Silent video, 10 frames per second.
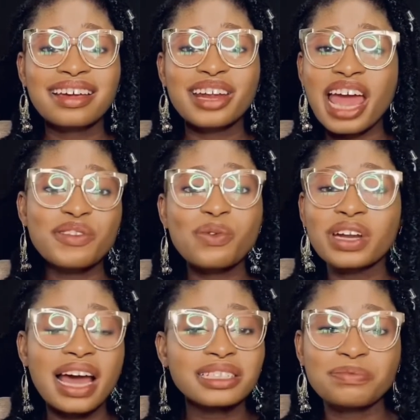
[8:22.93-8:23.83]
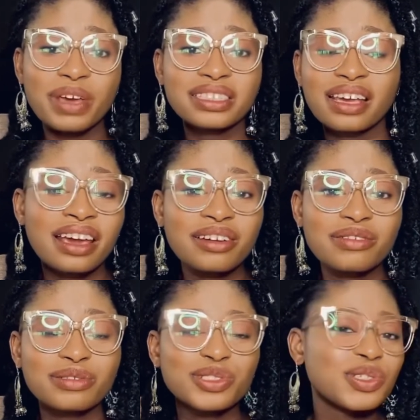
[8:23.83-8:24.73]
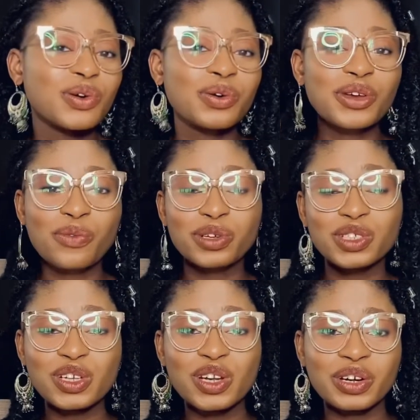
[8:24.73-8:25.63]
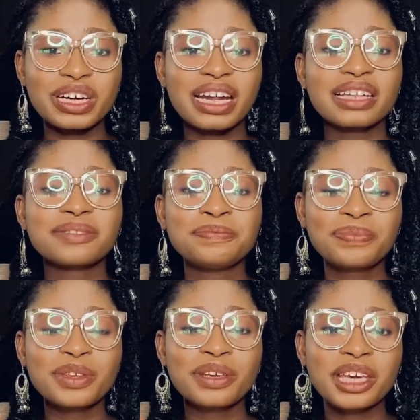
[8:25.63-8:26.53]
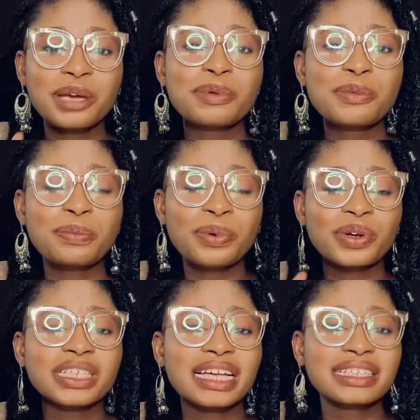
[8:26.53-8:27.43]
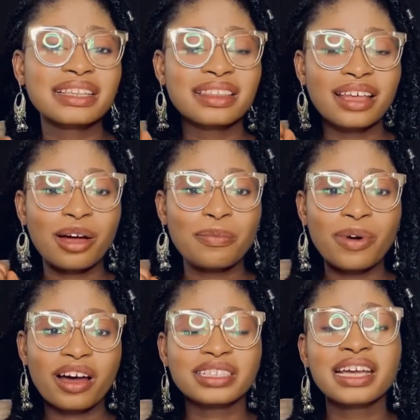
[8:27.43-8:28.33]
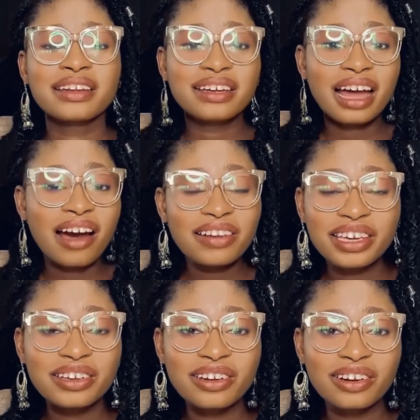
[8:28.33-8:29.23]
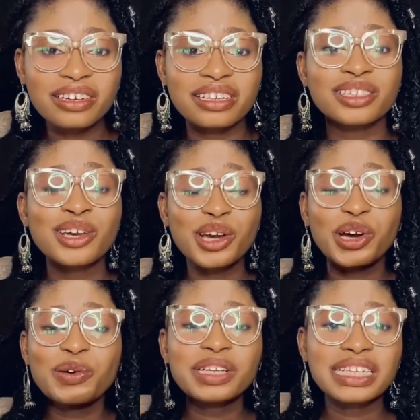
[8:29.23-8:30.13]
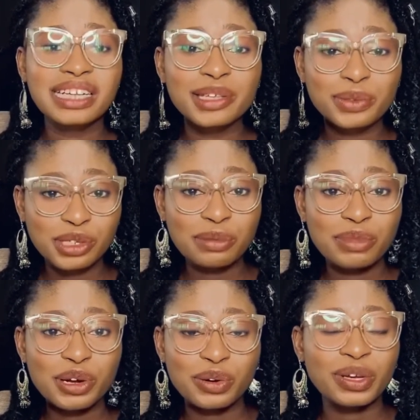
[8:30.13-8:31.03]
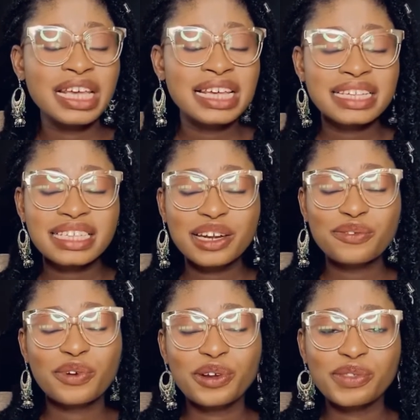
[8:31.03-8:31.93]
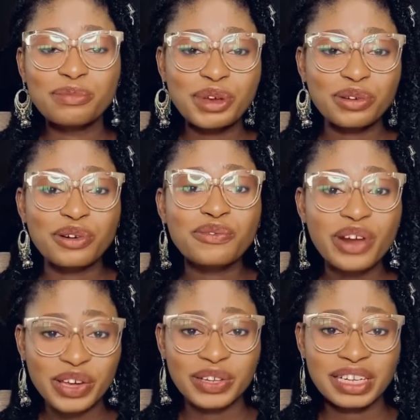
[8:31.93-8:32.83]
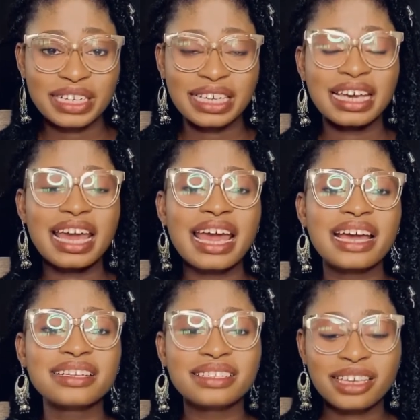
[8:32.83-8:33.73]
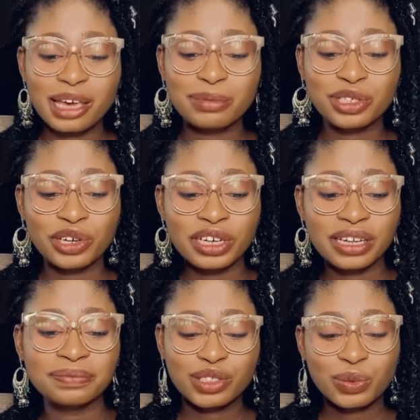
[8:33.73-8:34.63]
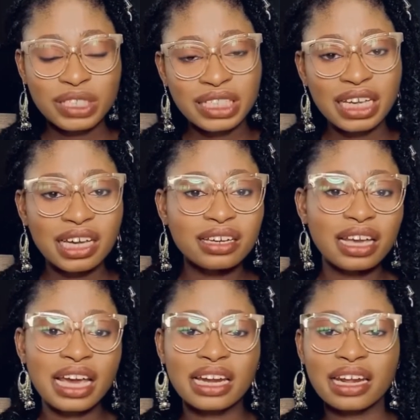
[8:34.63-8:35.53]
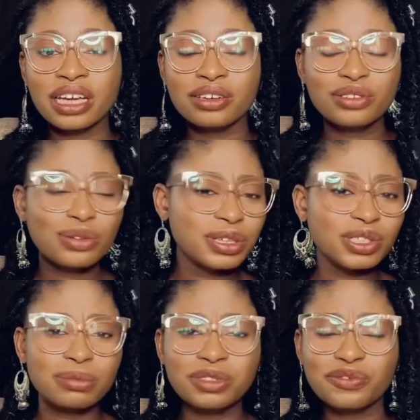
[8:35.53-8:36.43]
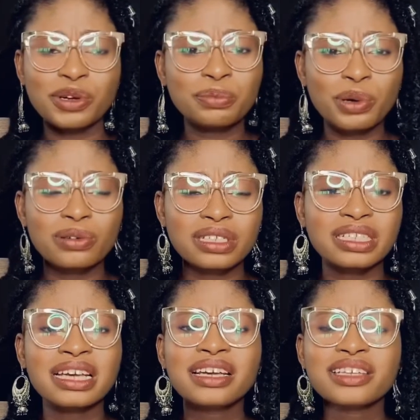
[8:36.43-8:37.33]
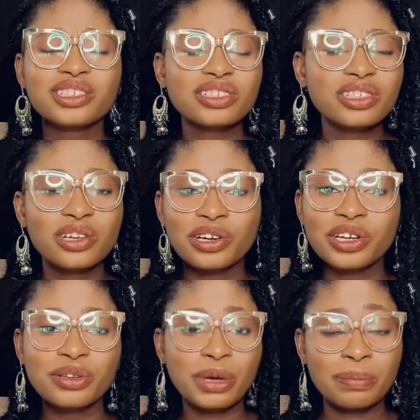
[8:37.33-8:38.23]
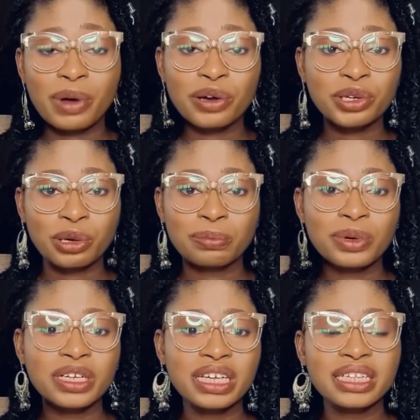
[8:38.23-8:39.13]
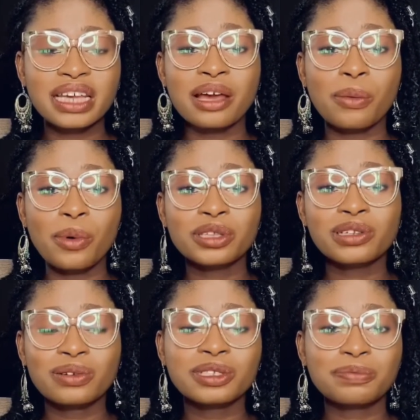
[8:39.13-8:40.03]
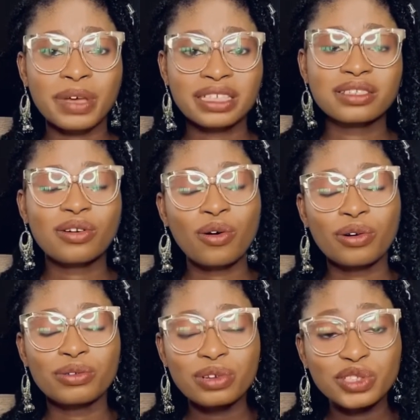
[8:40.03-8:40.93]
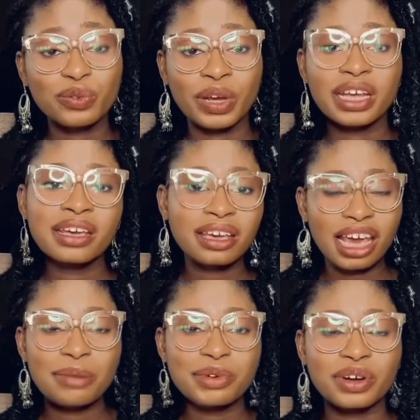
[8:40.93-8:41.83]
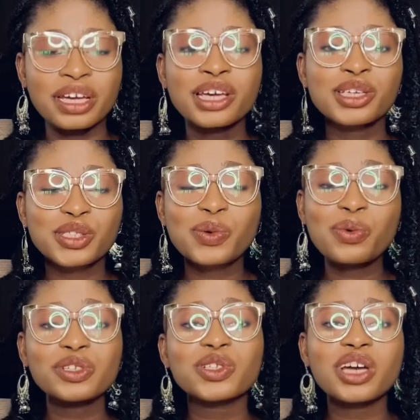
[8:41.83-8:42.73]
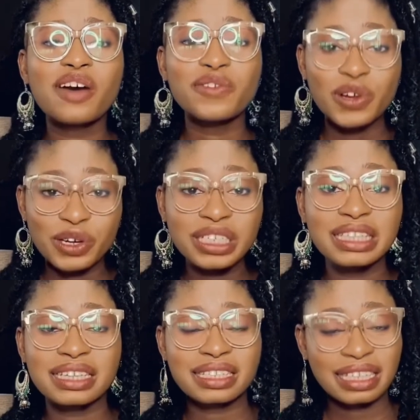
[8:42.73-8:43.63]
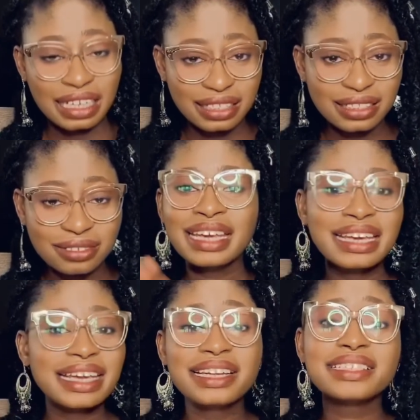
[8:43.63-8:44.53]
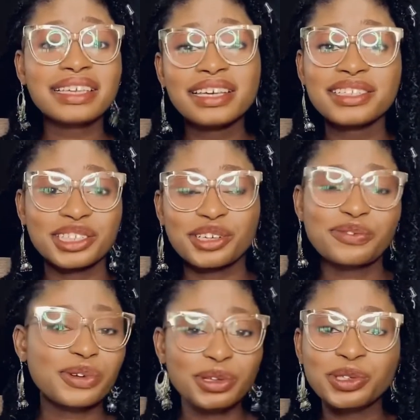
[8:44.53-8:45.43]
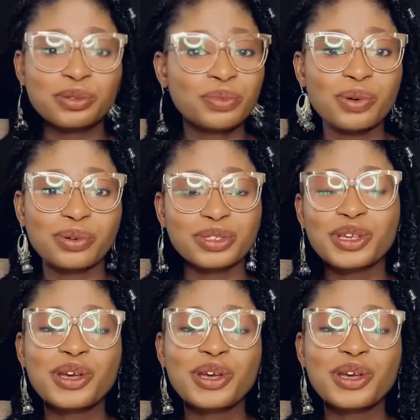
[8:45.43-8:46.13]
Everyone has the best angle. So once you learn that, keep projecting that part. And then how can you learn this? Go on a date with your mirror, stand in front of the mirror regularly and keep turning, twisting and doing some different poses, just learning about your bodies and what looks best or looks great in camera. So once you have learned these things, it is easier for you to pose.